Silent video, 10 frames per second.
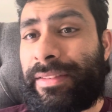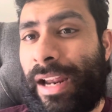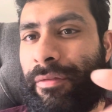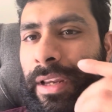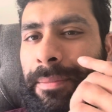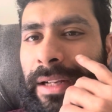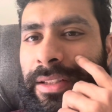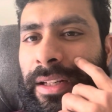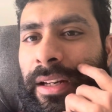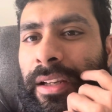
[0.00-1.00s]
that
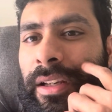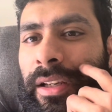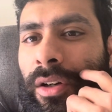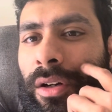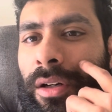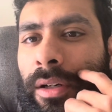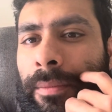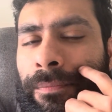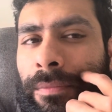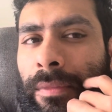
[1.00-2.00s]
rematch, and it, it got
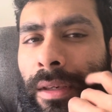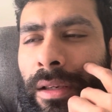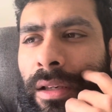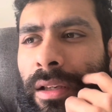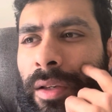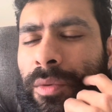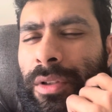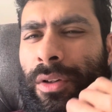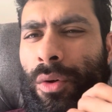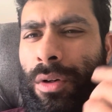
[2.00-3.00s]
um, it was
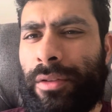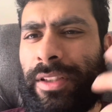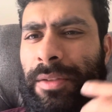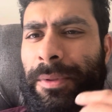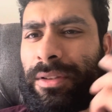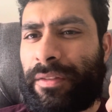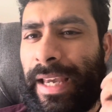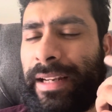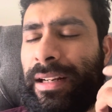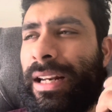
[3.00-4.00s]
a no contest because of the
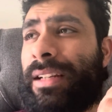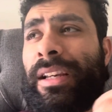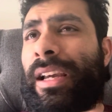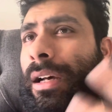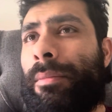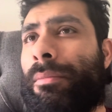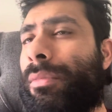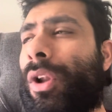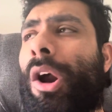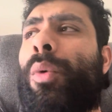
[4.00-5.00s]
head clash. Um,
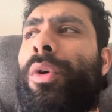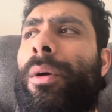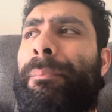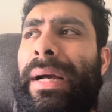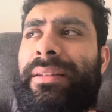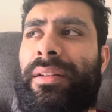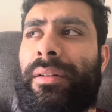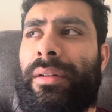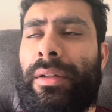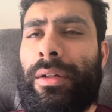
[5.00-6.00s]
Lara would have
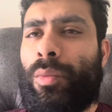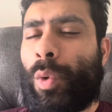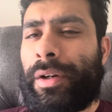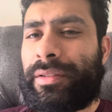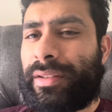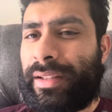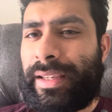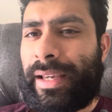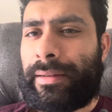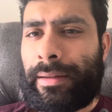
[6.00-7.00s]
battered Warrington
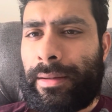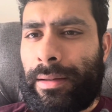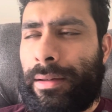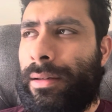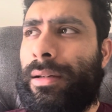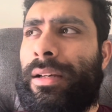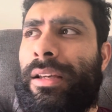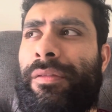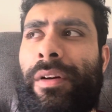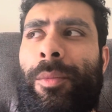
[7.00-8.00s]
again. Uh,
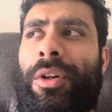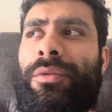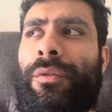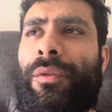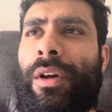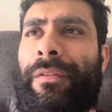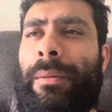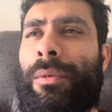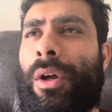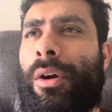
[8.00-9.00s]
if I'm honest with you, I
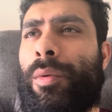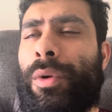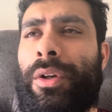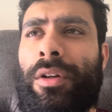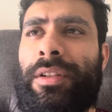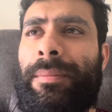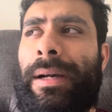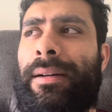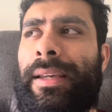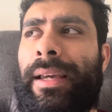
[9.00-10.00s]
think Lara would have knocked him
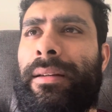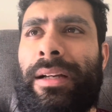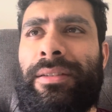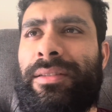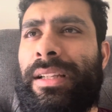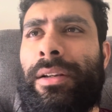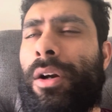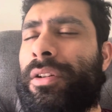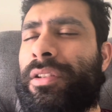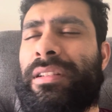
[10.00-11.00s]
out again. I just think
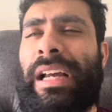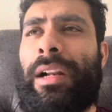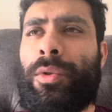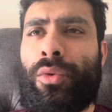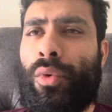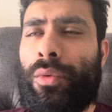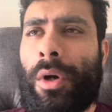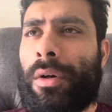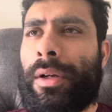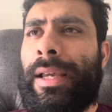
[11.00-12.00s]
Lara's style was all
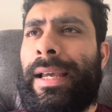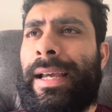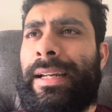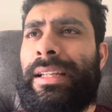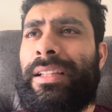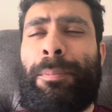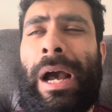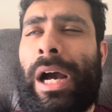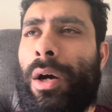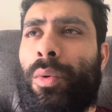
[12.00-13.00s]
wrong and his
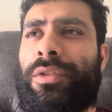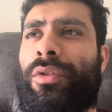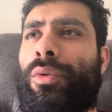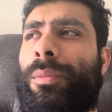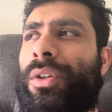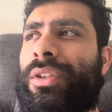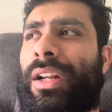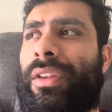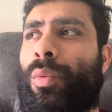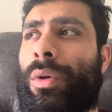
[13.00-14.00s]
power was too much. And
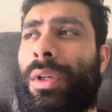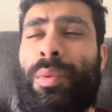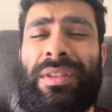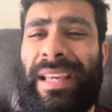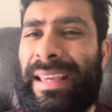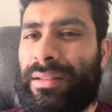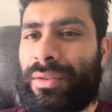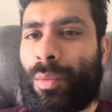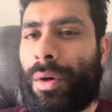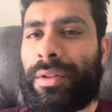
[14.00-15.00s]
I think he was getting
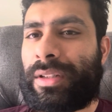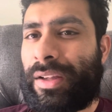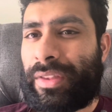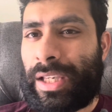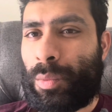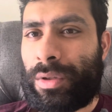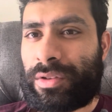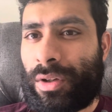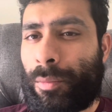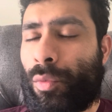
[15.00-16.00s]
to Warrington. I think he would have
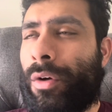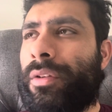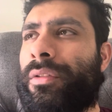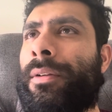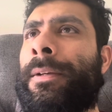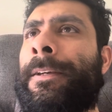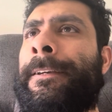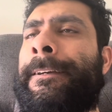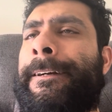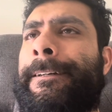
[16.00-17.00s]
stopped Warrington.
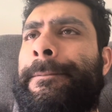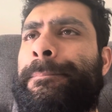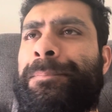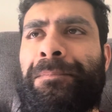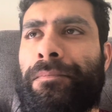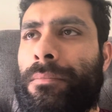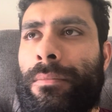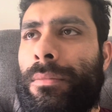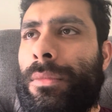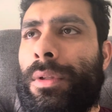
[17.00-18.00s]
Um,
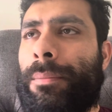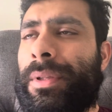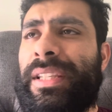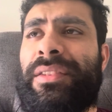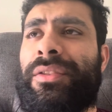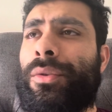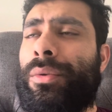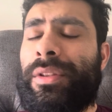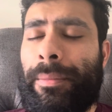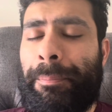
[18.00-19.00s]
but this
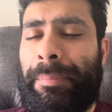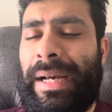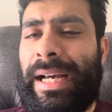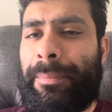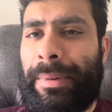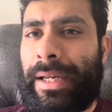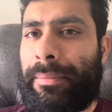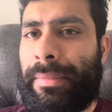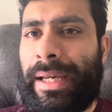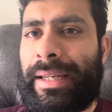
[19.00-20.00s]
dude is a bad,
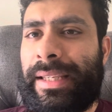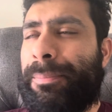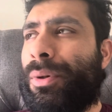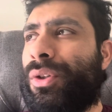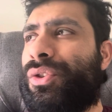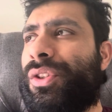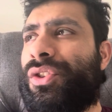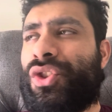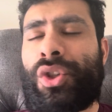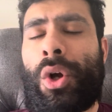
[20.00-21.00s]
bad man. He
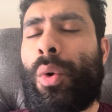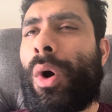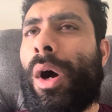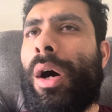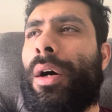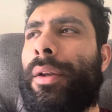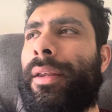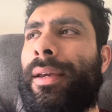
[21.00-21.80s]
punches so hard.